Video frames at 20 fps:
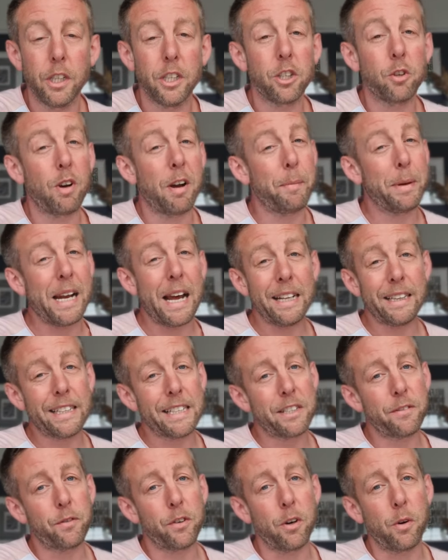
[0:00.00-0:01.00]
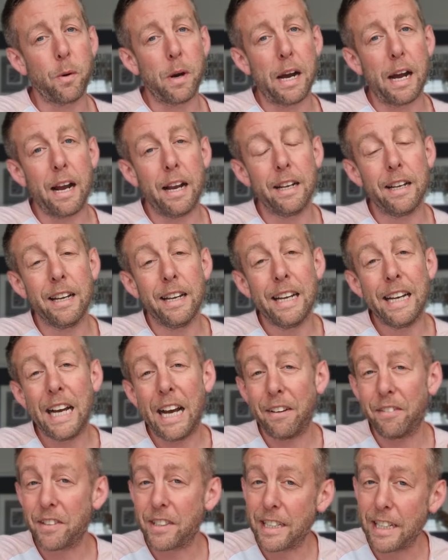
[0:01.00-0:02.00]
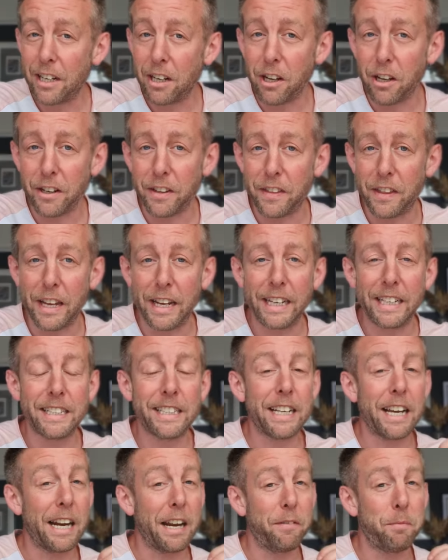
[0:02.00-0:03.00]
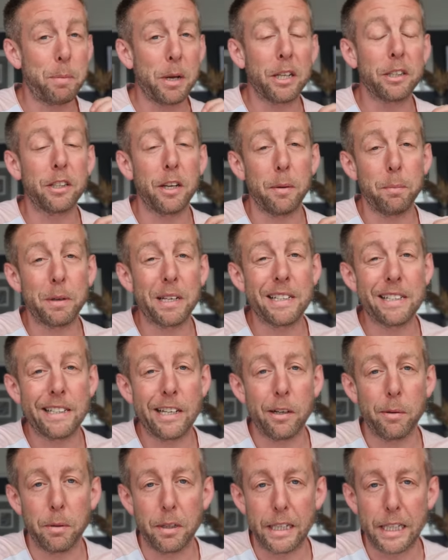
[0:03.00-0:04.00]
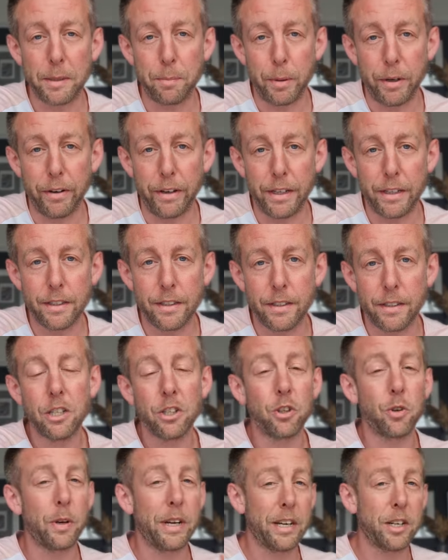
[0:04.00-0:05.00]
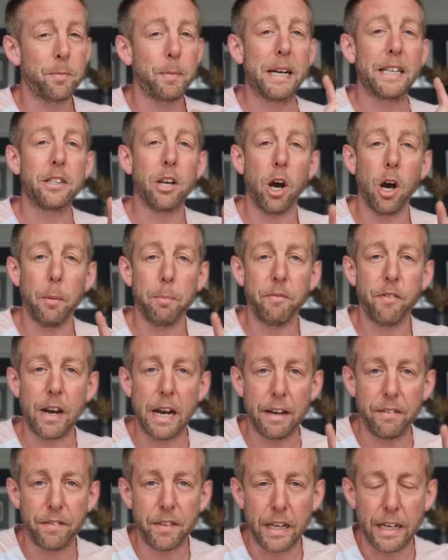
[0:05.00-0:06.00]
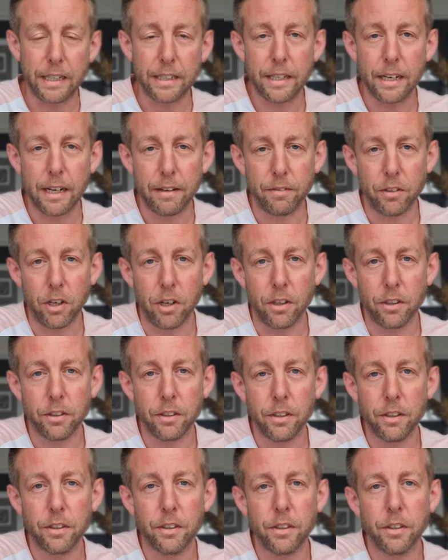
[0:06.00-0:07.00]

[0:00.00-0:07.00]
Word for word: So I've been at this for a while, I've seen a lot of things, and I've built up considerable experience. So here's my top five things that I've learned.